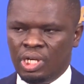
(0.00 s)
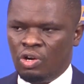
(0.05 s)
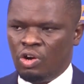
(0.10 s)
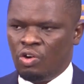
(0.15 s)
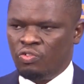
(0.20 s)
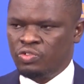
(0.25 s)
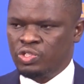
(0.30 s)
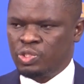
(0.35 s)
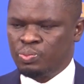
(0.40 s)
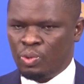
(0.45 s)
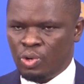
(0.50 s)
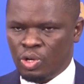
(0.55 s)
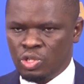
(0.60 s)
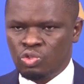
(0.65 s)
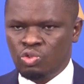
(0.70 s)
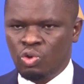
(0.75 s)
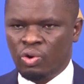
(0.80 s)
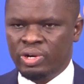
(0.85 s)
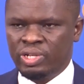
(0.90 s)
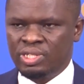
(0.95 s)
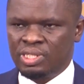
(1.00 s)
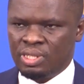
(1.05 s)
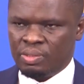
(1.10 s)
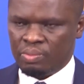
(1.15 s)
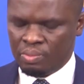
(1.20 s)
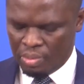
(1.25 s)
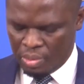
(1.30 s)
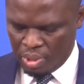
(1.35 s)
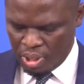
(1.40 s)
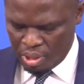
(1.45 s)
of sports tourism
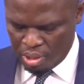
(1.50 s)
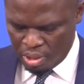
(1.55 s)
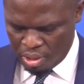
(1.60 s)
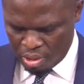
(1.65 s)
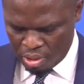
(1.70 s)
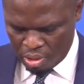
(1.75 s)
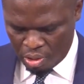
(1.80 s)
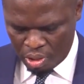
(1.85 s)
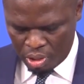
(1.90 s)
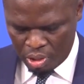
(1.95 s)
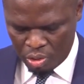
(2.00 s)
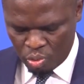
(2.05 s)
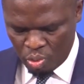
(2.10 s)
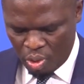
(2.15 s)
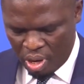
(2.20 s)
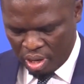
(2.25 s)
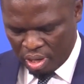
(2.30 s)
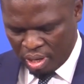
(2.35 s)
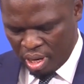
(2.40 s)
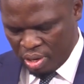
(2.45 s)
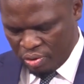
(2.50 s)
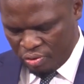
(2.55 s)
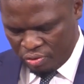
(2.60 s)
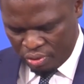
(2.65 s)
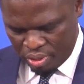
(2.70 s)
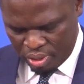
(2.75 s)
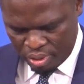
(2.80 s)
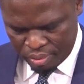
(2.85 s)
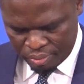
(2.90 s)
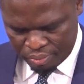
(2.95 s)
into our
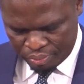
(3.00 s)
country.